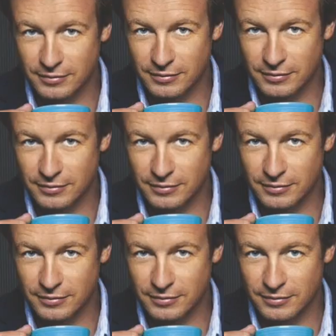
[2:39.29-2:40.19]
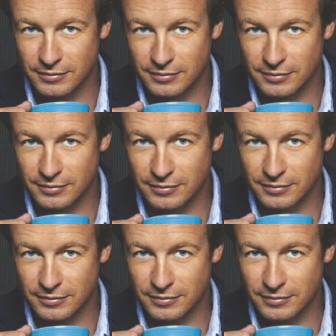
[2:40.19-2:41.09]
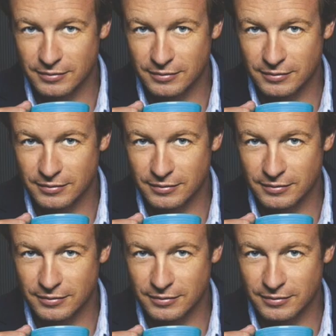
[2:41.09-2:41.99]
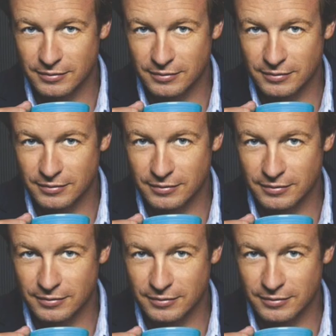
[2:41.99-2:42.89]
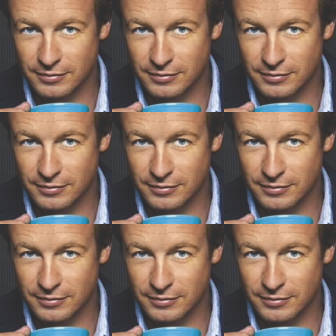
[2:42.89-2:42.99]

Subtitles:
(silent)